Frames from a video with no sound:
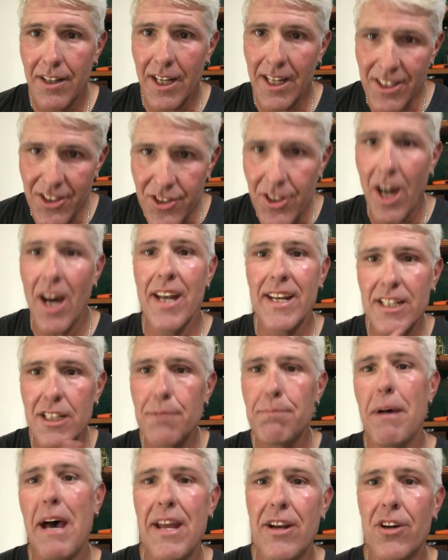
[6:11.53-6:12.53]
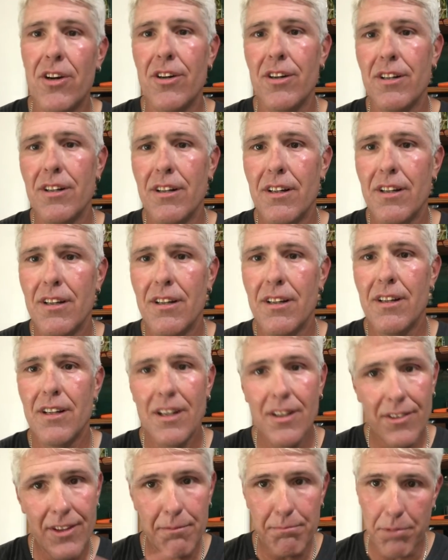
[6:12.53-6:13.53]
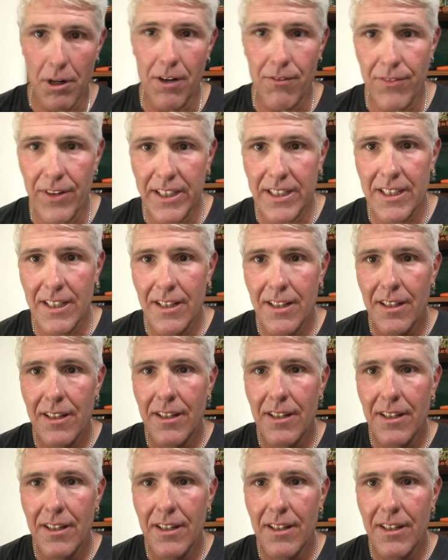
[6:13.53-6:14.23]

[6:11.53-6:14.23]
And done is better than perfect.